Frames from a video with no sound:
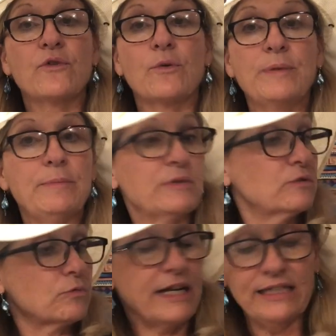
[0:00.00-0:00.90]
for
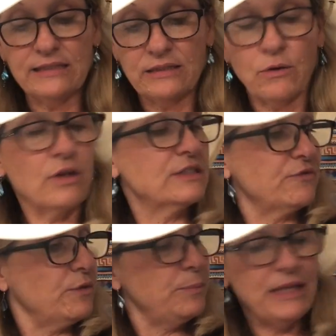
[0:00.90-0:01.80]
people's rights, all
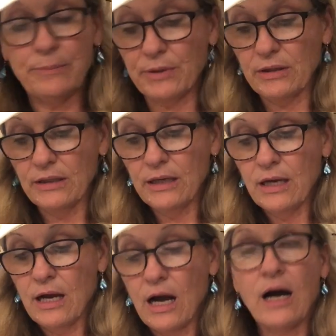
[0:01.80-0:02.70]
different people,
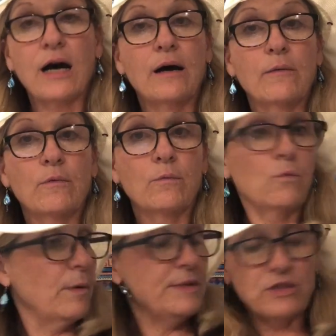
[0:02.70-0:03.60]
uh,
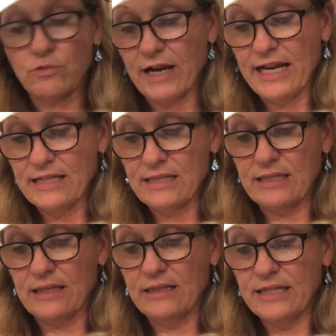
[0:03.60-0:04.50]
women's
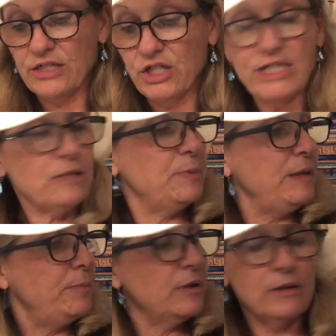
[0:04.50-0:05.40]
rights, indigenous
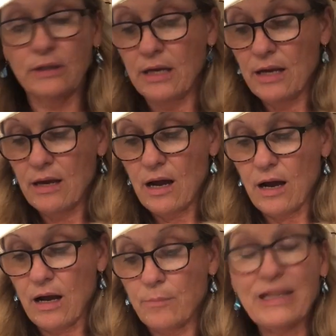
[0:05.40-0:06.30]
people,
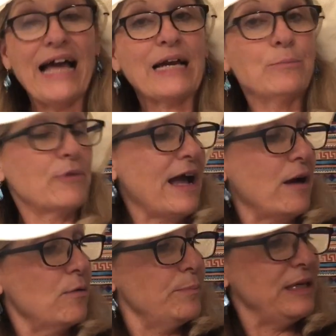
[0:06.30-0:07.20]
uh, black and
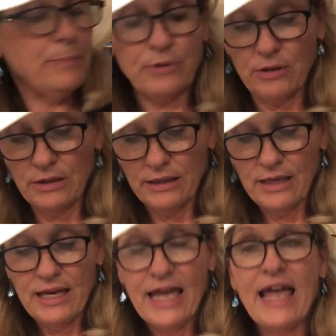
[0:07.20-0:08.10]
brown people,
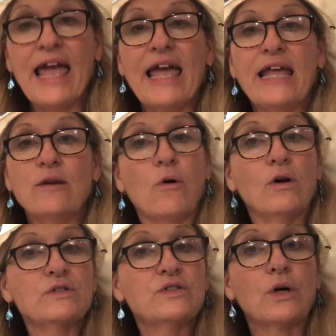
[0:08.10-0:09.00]
and
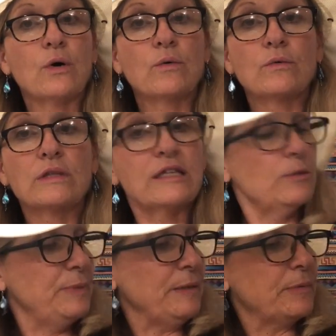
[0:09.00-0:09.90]
also
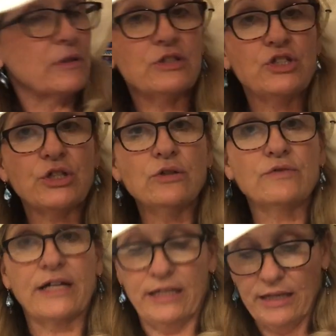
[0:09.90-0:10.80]
little people, the
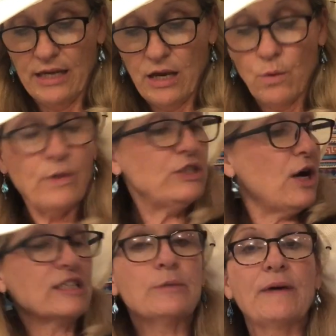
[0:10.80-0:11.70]
children. We
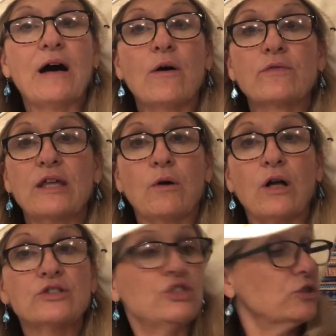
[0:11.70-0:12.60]
talked about that
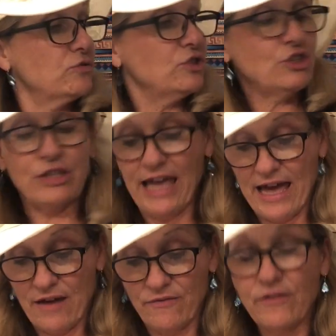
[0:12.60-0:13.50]
all children should
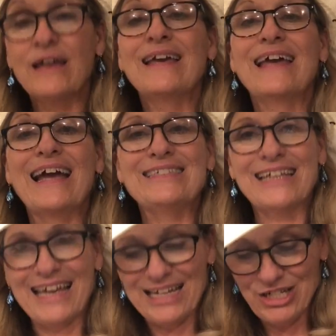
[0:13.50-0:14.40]
have
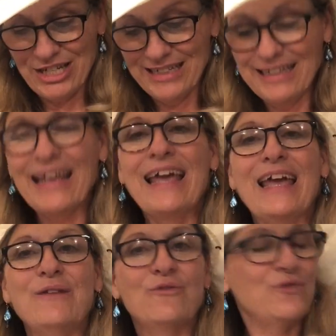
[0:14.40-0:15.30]
education
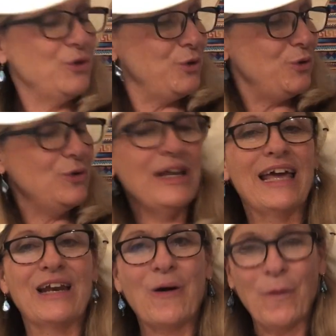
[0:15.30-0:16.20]
and food
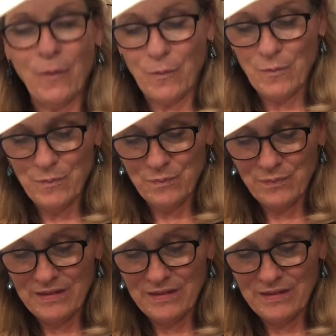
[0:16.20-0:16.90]
and a home.